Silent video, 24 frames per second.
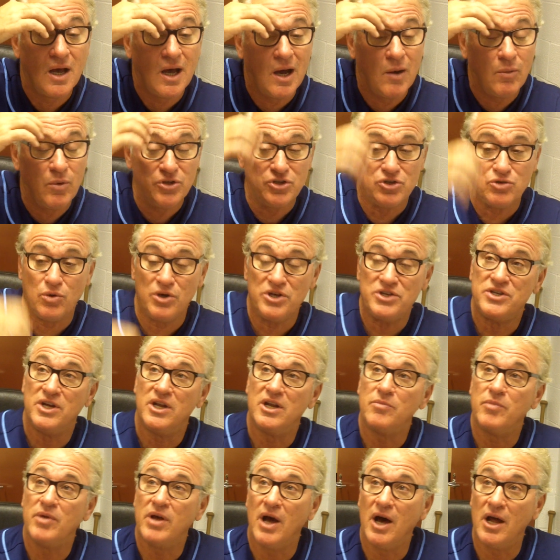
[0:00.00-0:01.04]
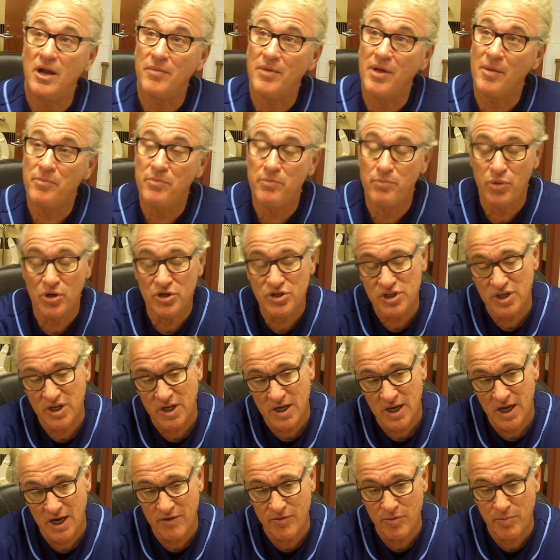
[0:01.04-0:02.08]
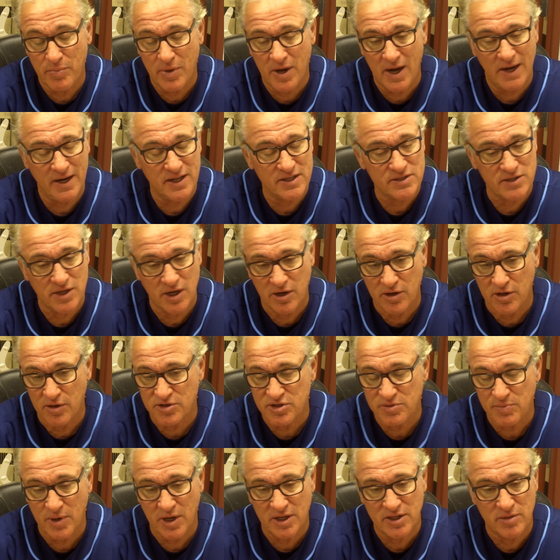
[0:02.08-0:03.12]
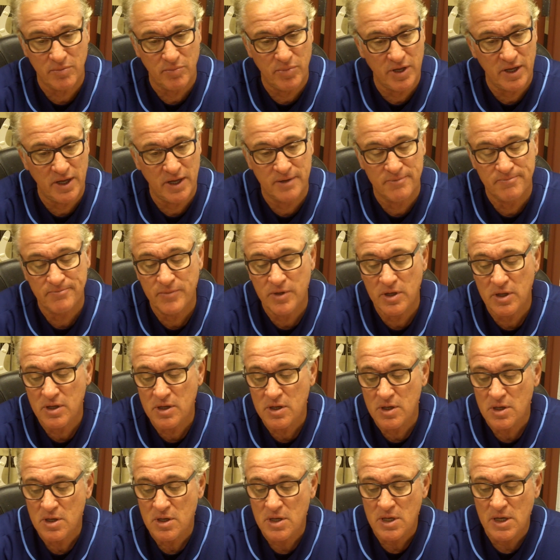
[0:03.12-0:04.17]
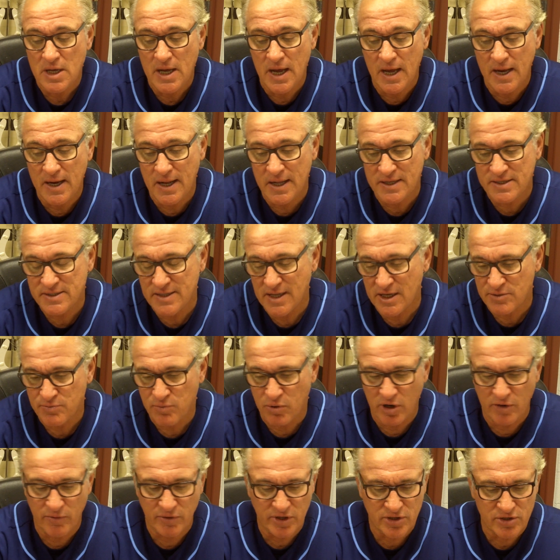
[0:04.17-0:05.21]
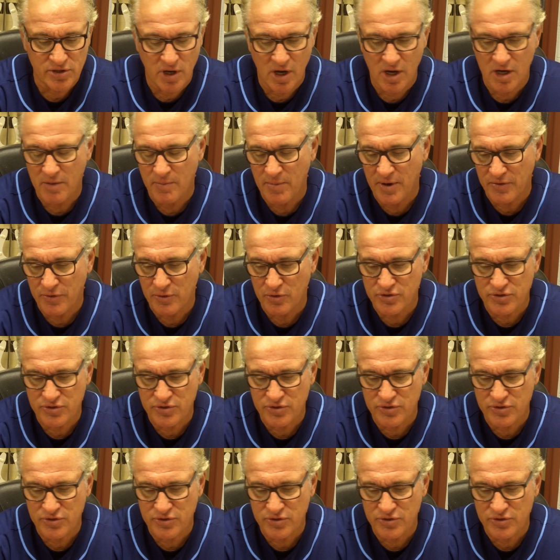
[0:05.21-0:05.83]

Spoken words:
With Joyce hitting behind him, that puts you in kind of a bind. It's not a good spot to be in, and that's part of what you talk about.